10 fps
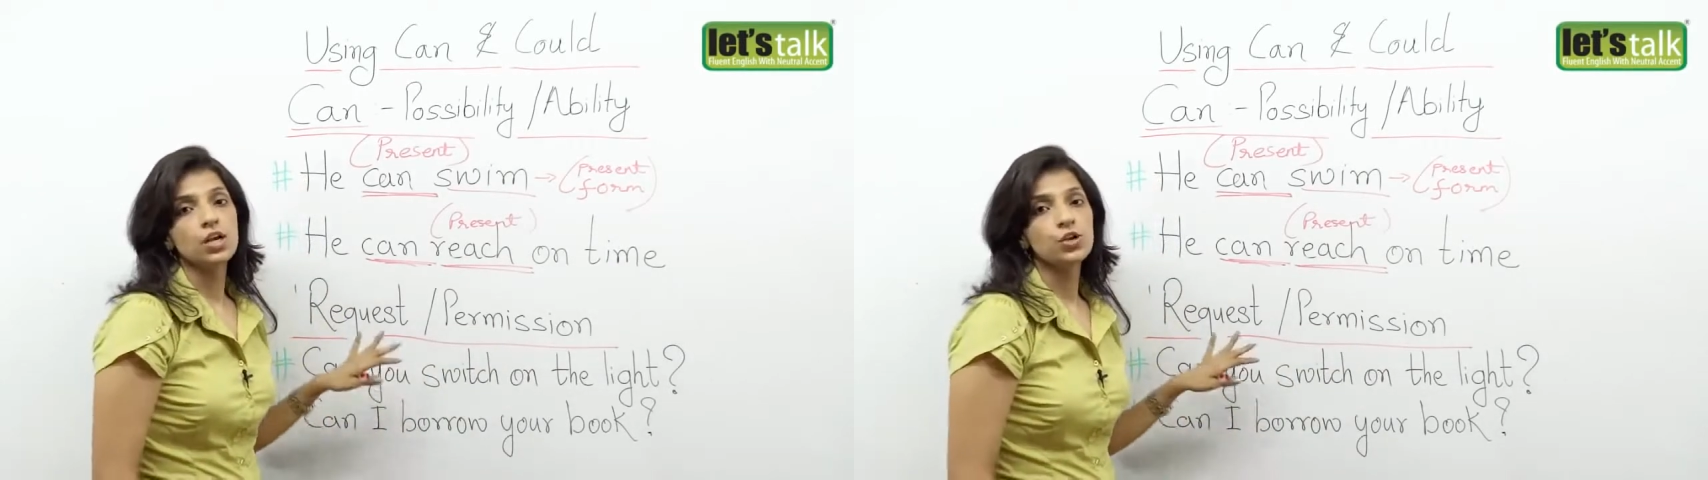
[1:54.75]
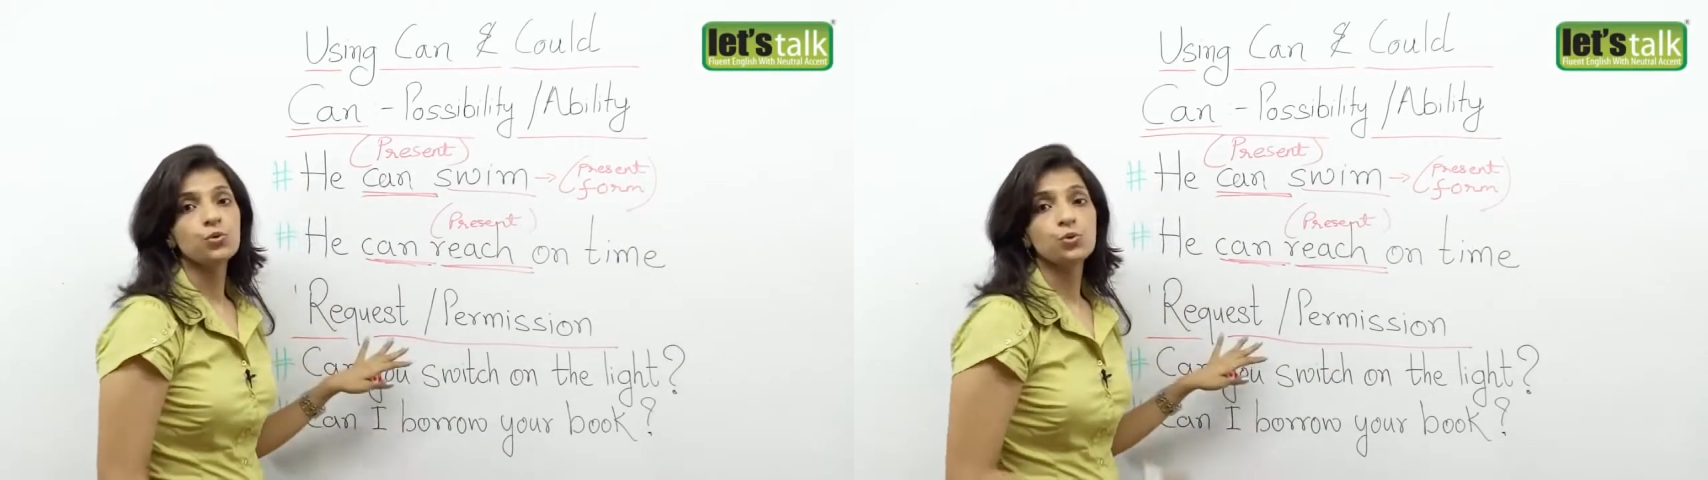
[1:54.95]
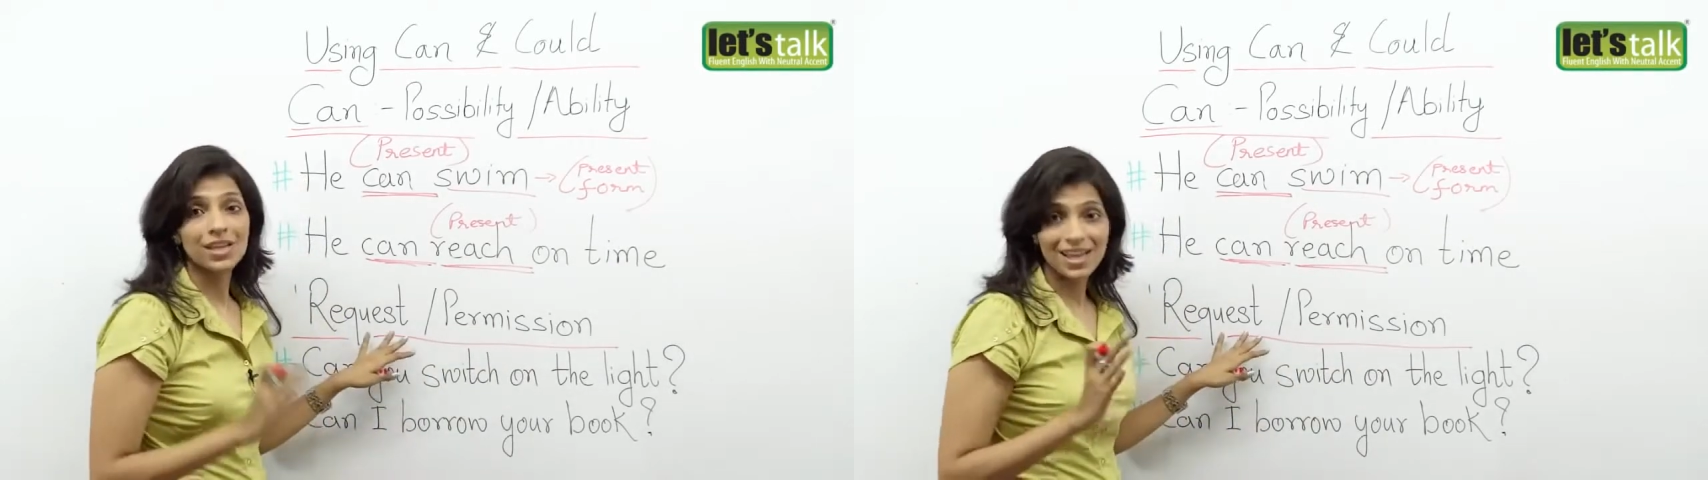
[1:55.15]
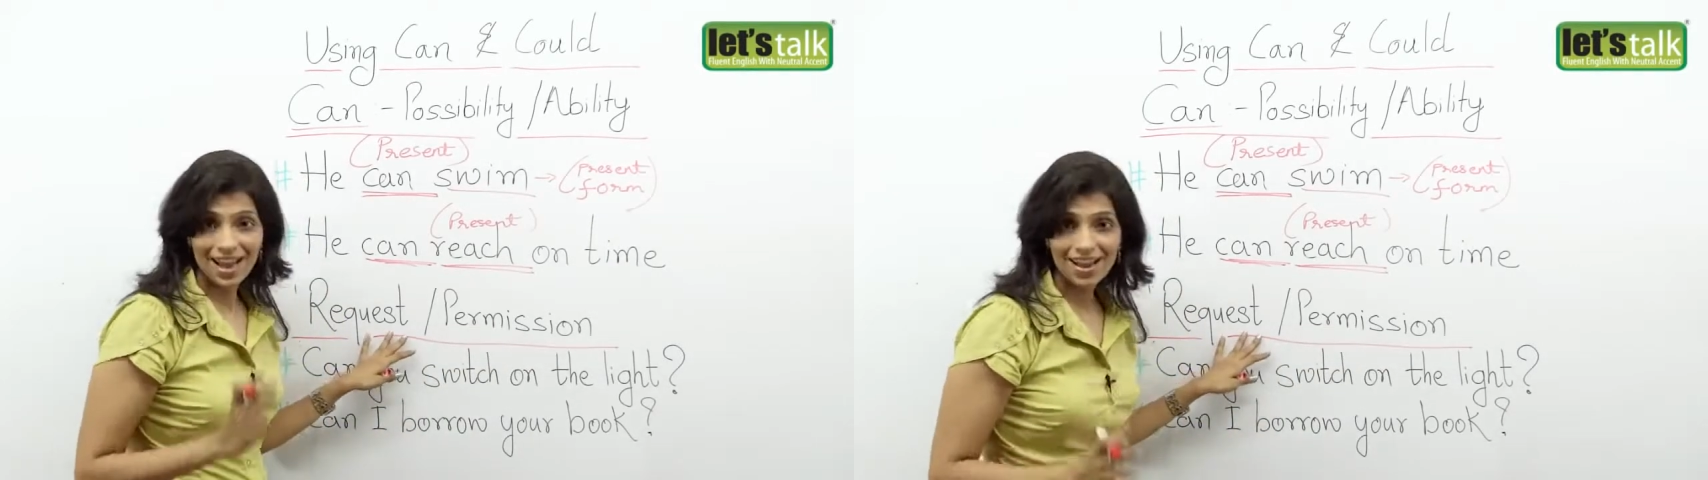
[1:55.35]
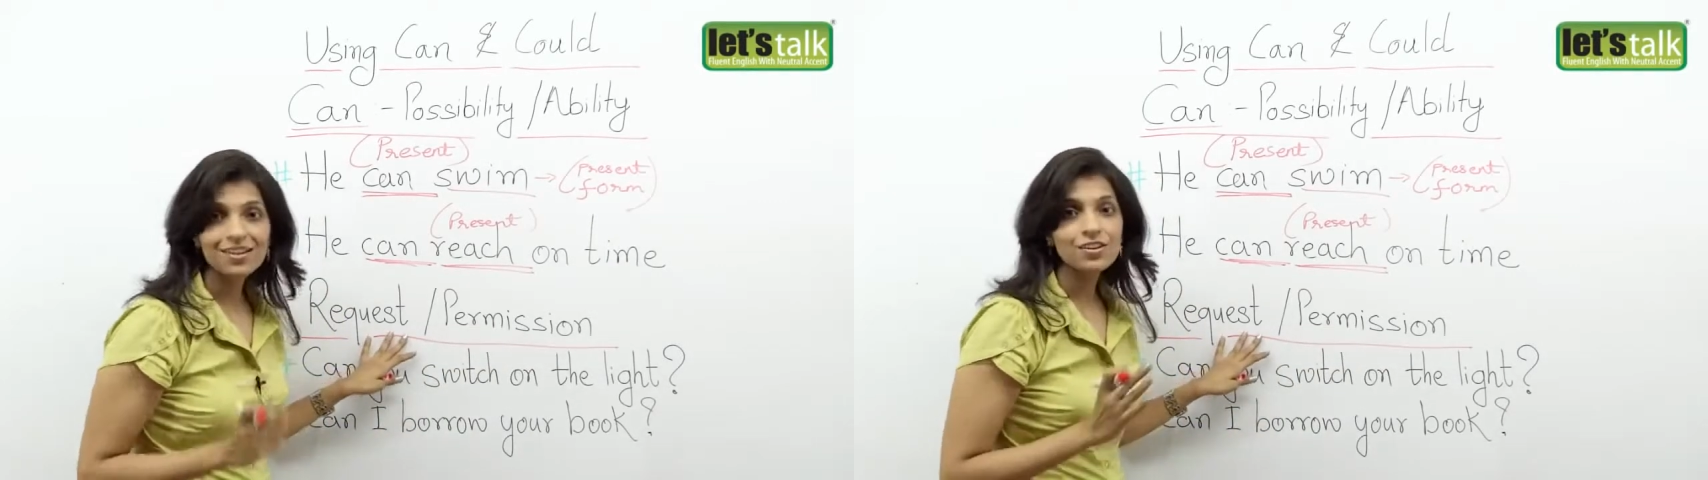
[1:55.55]
you
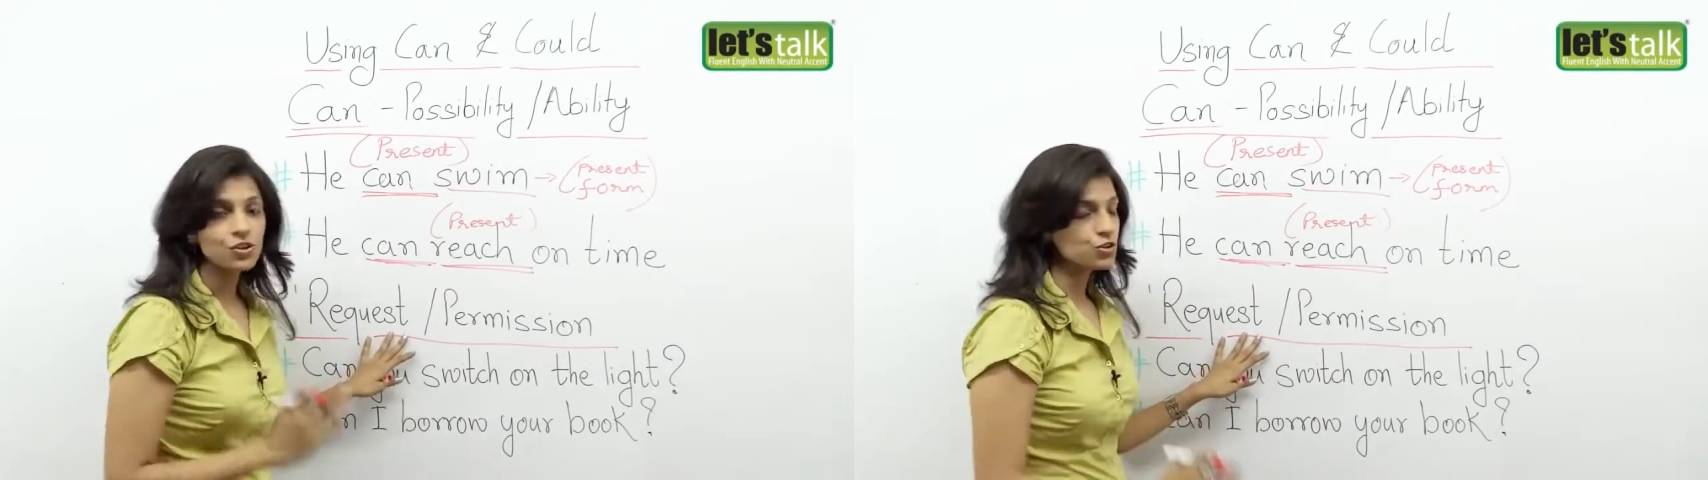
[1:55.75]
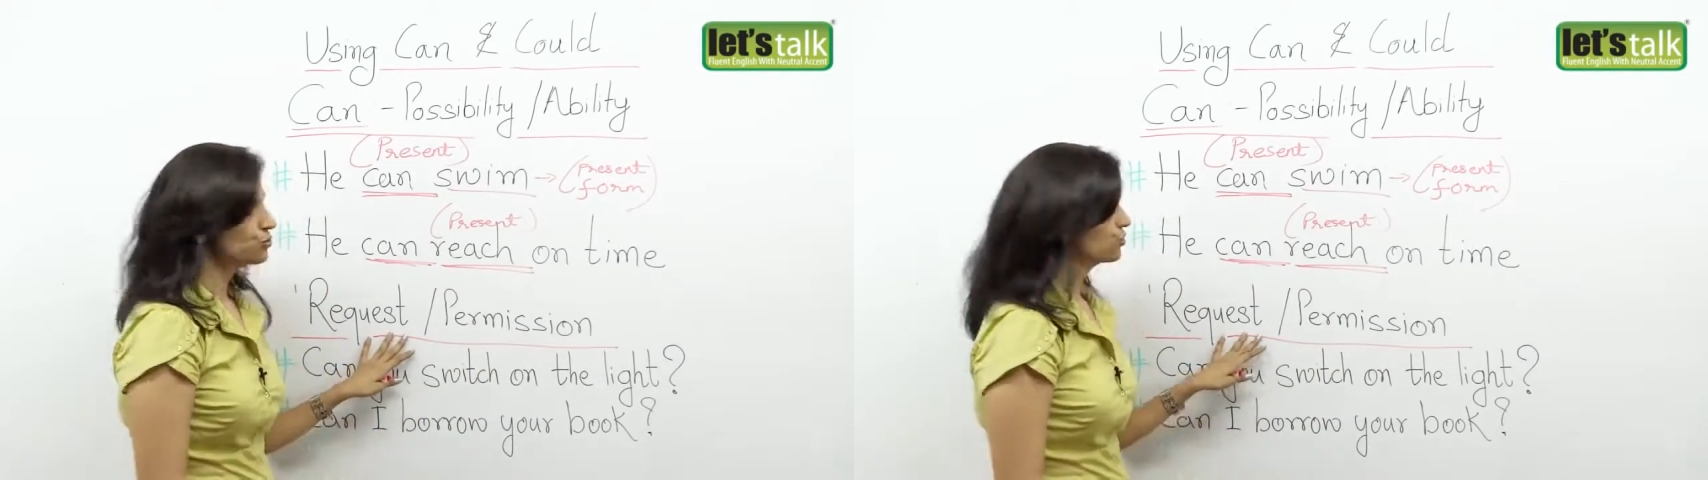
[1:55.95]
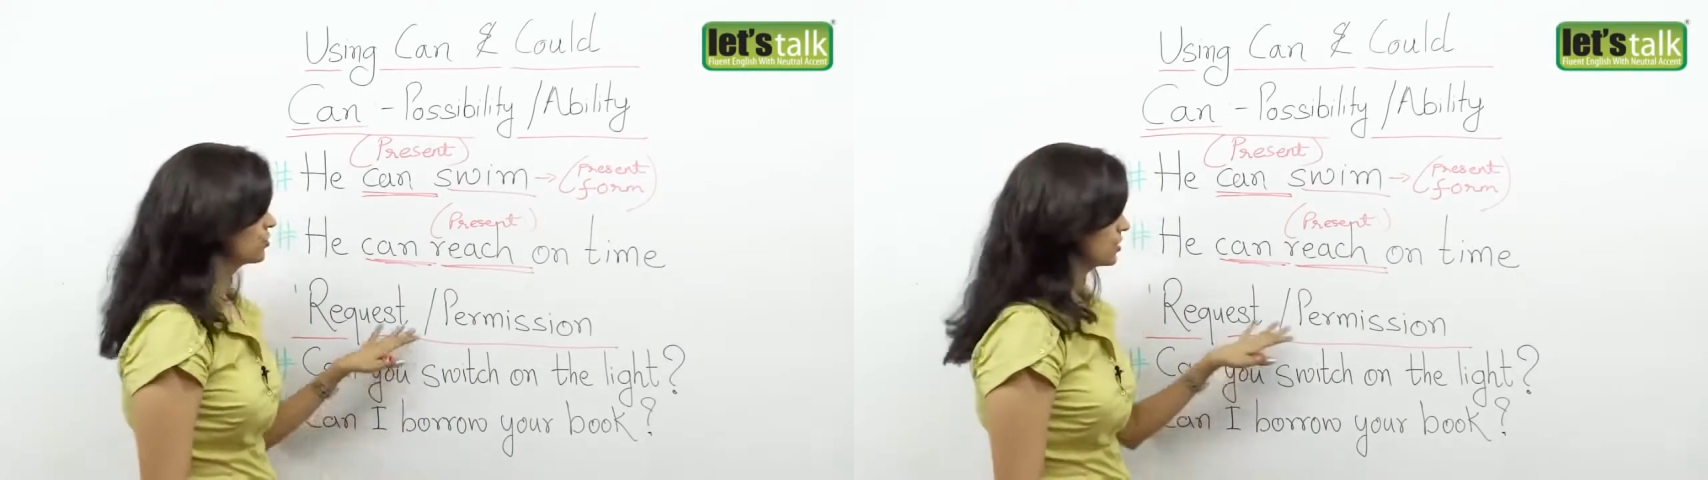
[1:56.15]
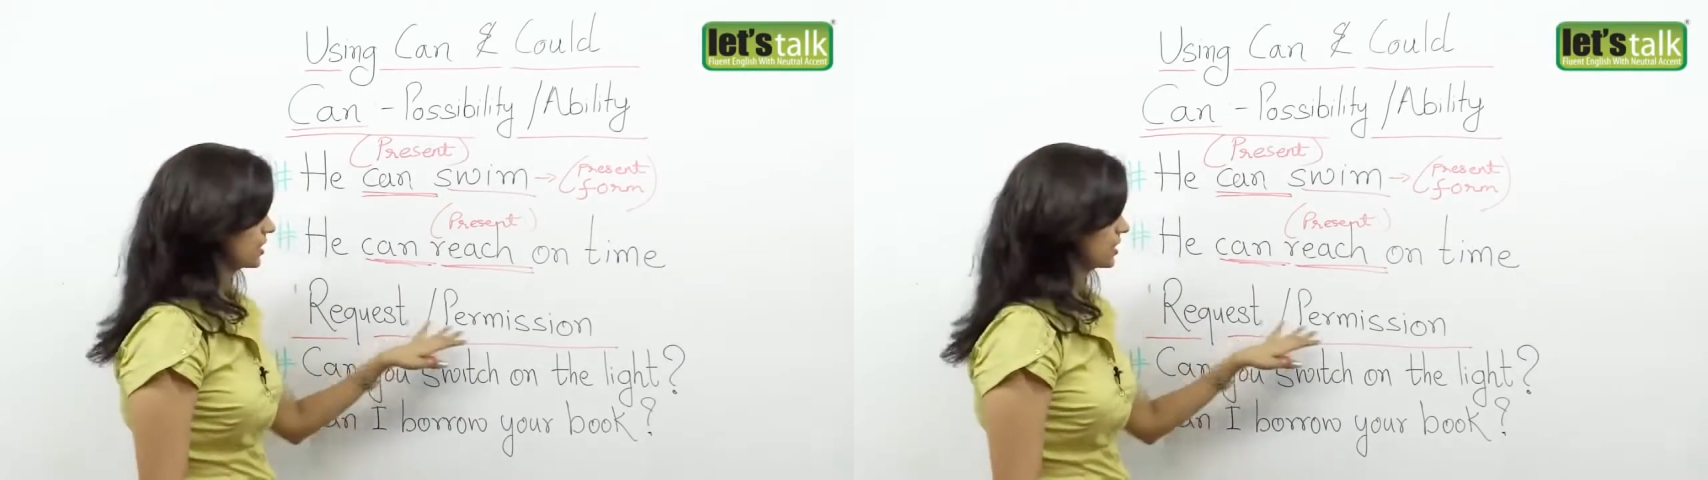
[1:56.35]
can use